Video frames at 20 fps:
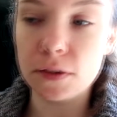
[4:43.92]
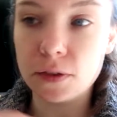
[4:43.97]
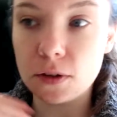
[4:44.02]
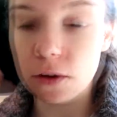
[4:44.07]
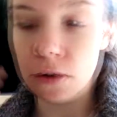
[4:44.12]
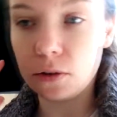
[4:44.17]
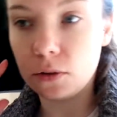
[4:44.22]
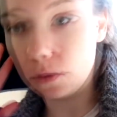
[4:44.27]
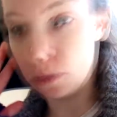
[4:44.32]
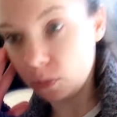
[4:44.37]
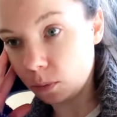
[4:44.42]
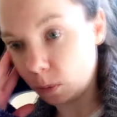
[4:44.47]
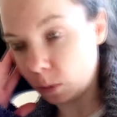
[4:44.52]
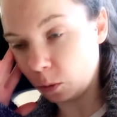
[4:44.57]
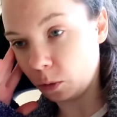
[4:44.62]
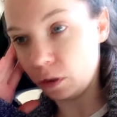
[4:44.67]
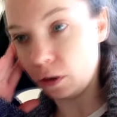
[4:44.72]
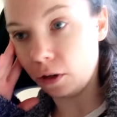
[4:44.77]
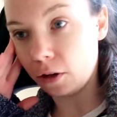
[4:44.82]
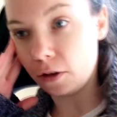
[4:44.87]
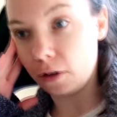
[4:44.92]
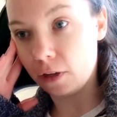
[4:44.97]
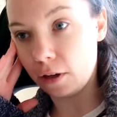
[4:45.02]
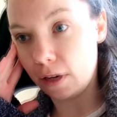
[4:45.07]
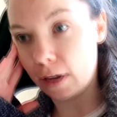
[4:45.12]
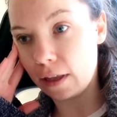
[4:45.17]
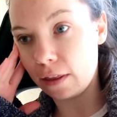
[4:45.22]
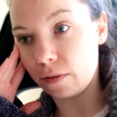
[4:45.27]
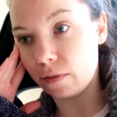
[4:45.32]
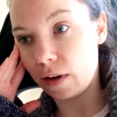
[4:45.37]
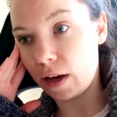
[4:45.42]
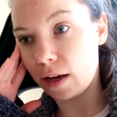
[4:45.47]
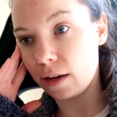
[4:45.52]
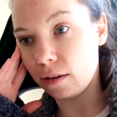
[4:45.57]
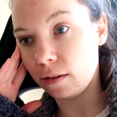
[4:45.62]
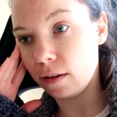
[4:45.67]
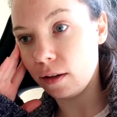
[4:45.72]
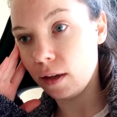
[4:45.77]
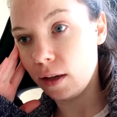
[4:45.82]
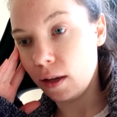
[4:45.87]
So Paul can go and get the
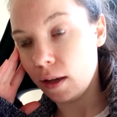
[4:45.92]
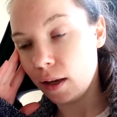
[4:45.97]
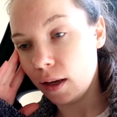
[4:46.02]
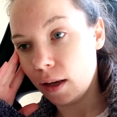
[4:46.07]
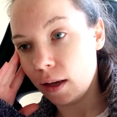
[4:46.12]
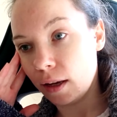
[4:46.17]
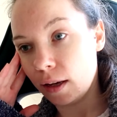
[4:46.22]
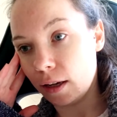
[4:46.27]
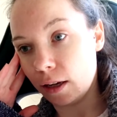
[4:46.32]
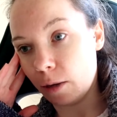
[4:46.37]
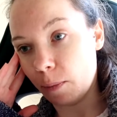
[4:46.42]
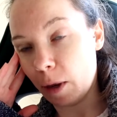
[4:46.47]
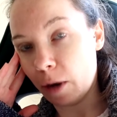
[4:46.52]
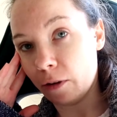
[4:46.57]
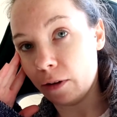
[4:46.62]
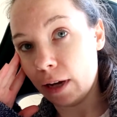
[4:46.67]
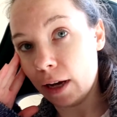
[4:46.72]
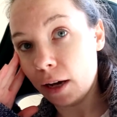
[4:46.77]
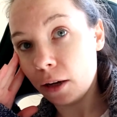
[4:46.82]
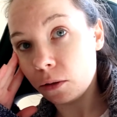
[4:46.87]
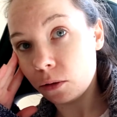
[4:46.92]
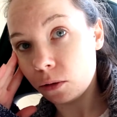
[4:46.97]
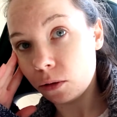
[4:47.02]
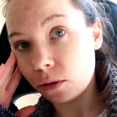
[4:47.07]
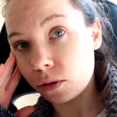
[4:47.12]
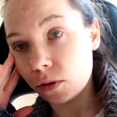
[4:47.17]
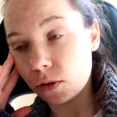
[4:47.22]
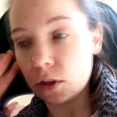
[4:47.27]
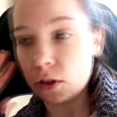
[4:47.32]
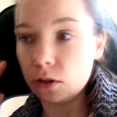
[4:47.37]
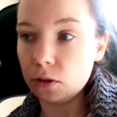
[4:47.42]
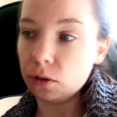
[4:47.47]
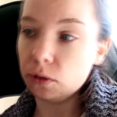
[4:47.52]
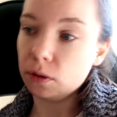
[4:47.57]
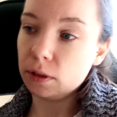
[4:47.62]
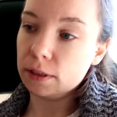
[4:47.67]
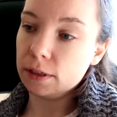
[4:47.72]
van in about an hour or so.